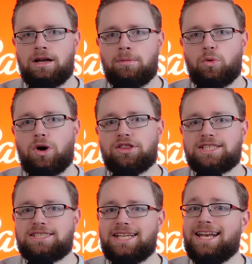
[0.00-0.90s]
But while
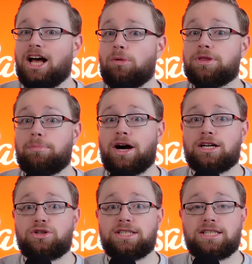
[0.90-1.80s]
this did help the
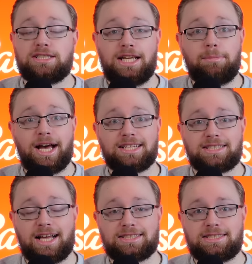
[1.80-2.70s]
Padres and
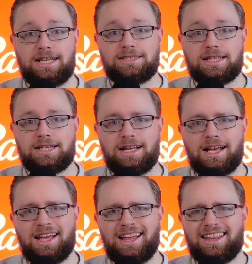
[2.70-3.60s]
D-backs last season,
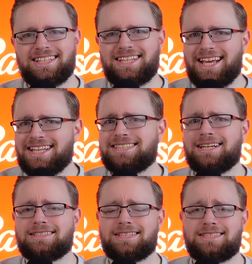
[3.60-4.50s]
this
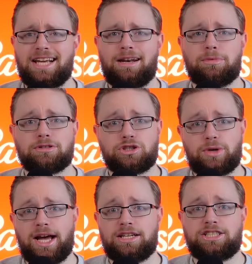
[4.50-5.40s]
isn't a sustainable
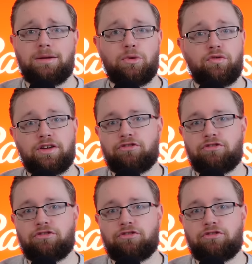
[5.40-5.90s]
strategy moving